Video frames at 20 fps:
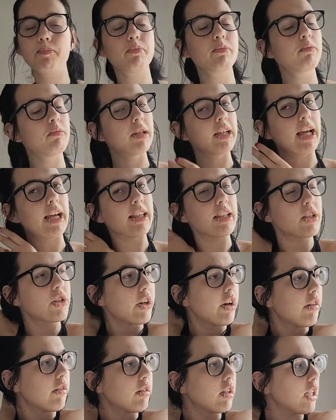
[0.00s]
But yeah, that's
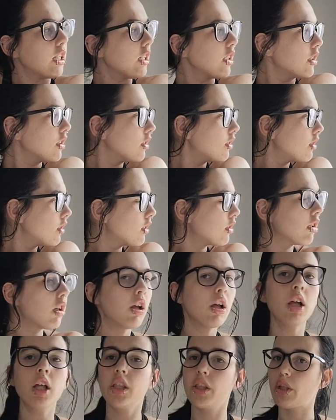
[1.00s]
generally
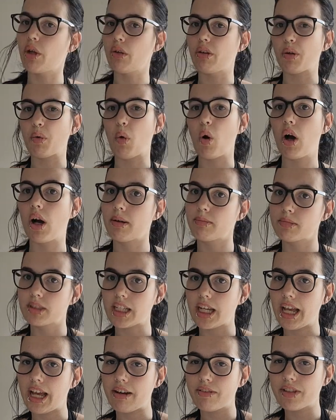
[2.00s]
the only qualms
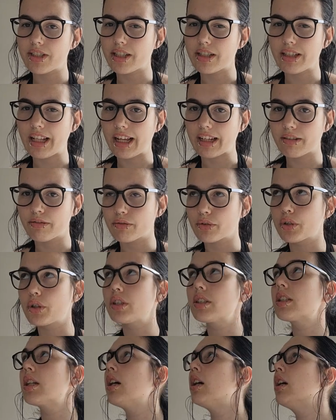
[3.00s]
I have is the lack of
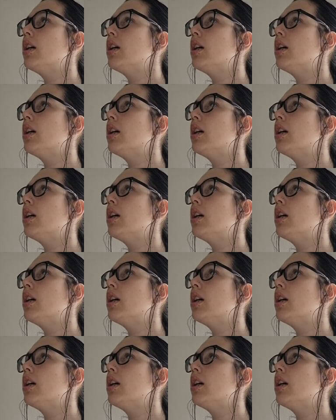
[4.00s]
drawers.